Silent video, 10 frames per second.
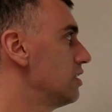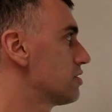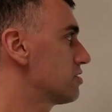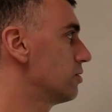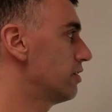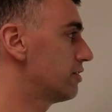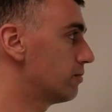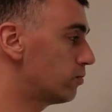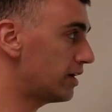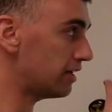So the
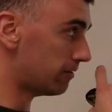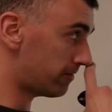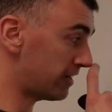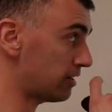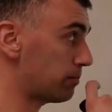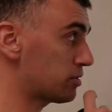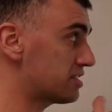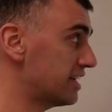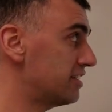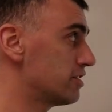way you find the
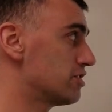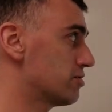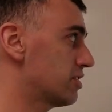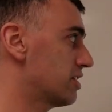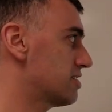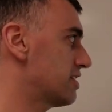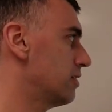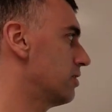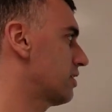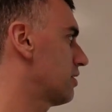percentage is you're going to say,
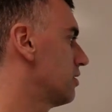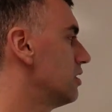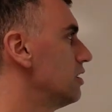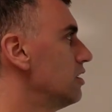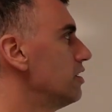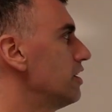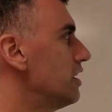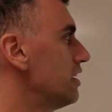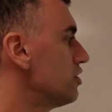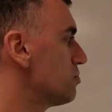look,
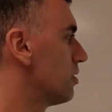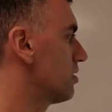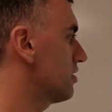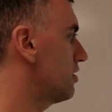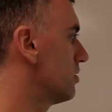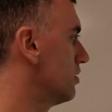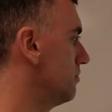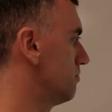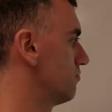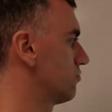in each
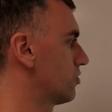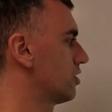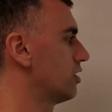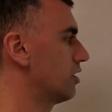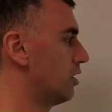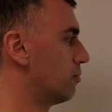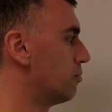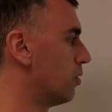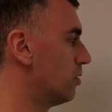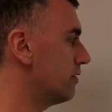molecule, a
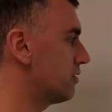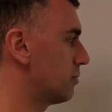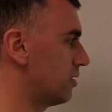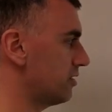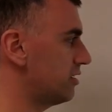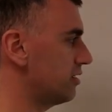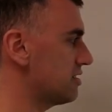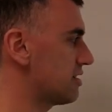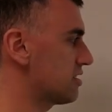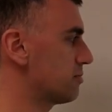mole of the molecule
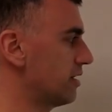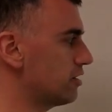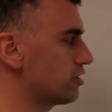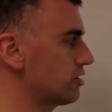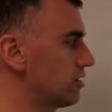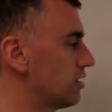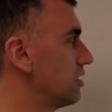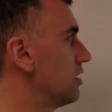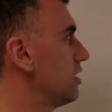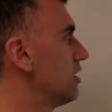is this much,
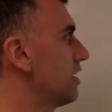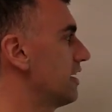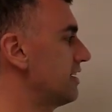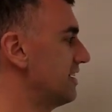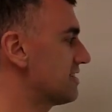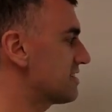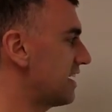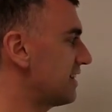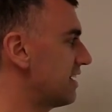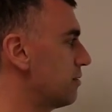and
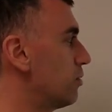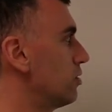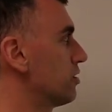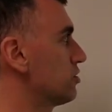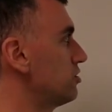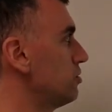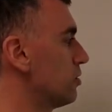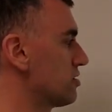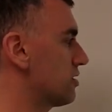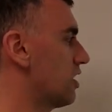inside that mole there's 2
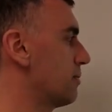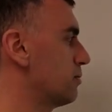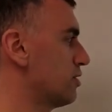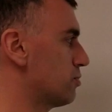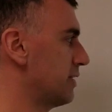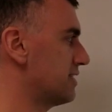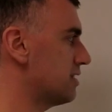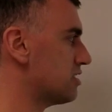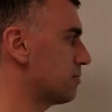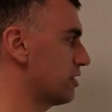moles of carbon, which weighs
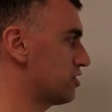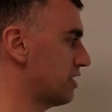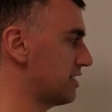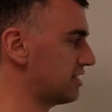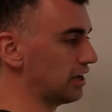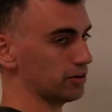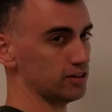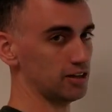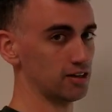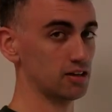this much, as
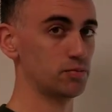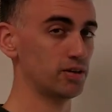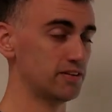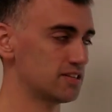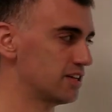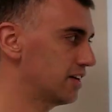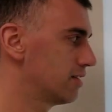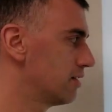calculated on the previous slide.